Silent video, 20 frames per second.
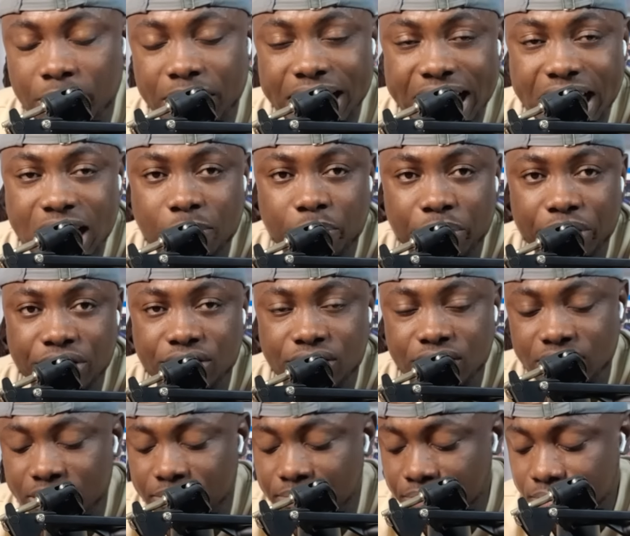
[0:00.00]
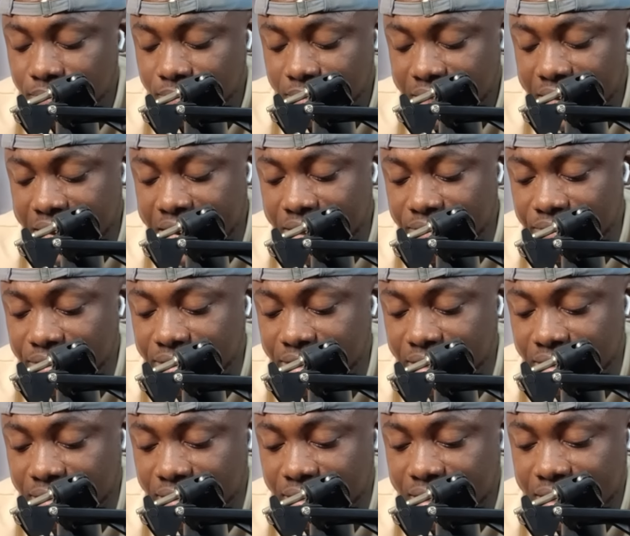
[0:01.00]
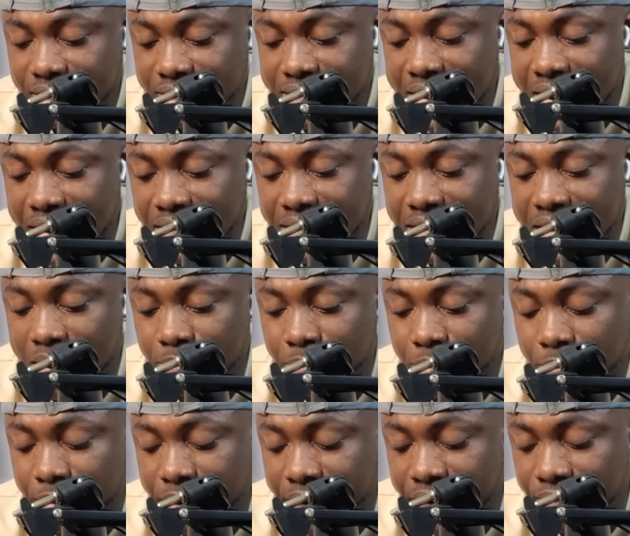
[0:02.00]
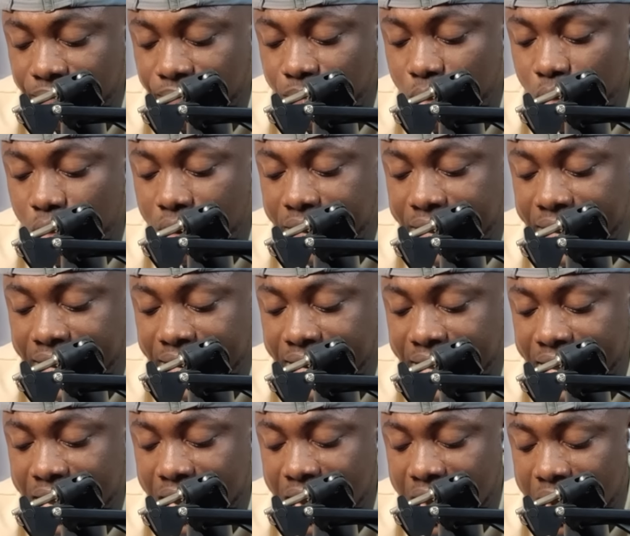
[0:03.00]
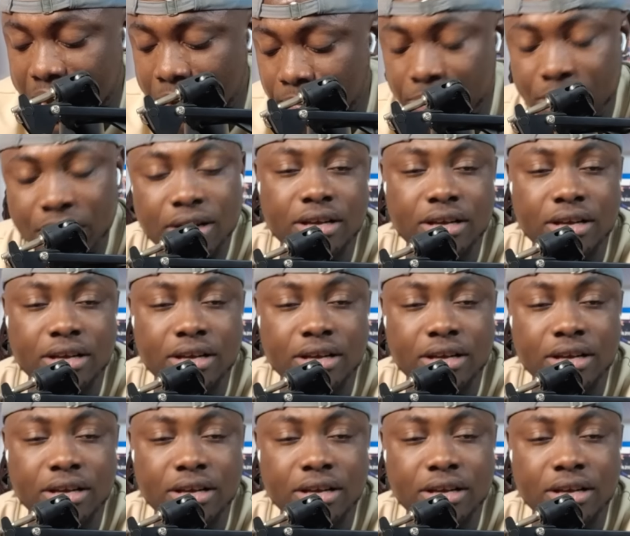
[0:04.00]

in preseason and everything that they are preparing for in there.